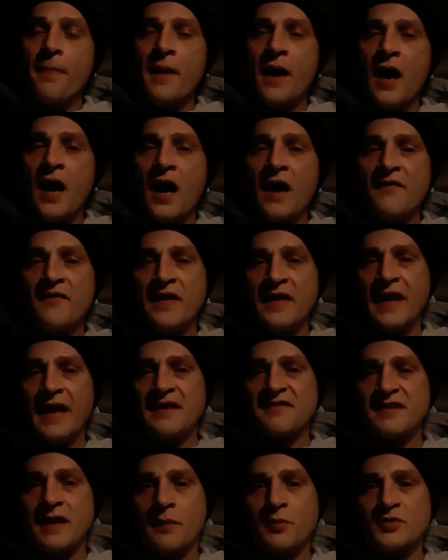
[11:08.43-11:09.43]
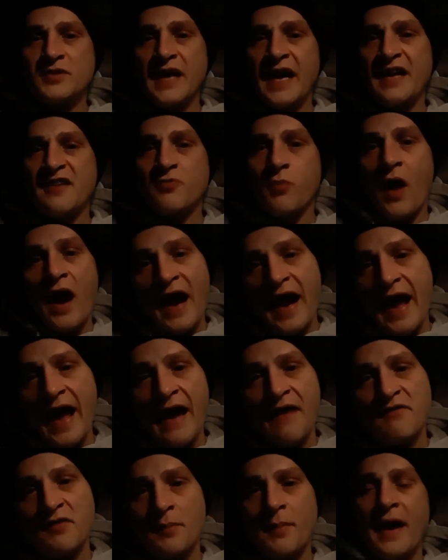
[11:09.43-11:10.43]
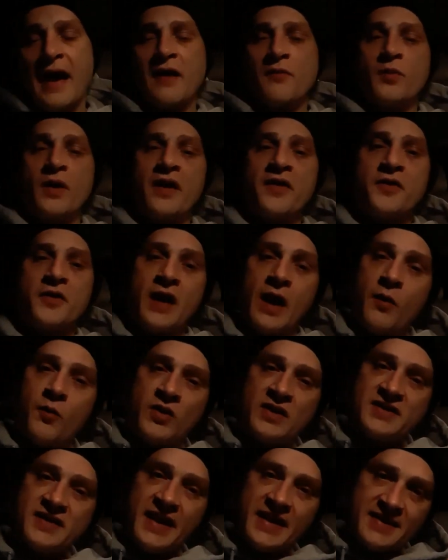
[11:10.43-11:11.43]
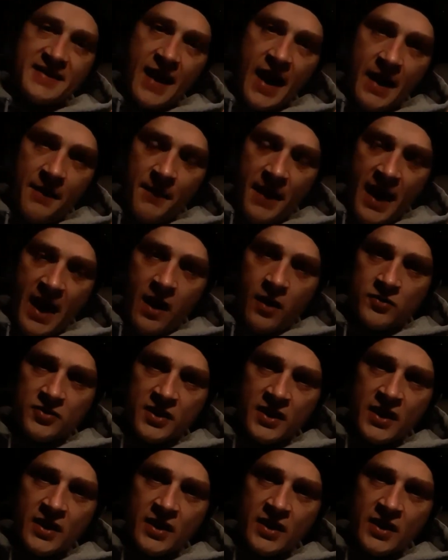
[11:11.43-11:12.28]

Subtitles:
The next couple days, while I have the bad weather, I want to take time out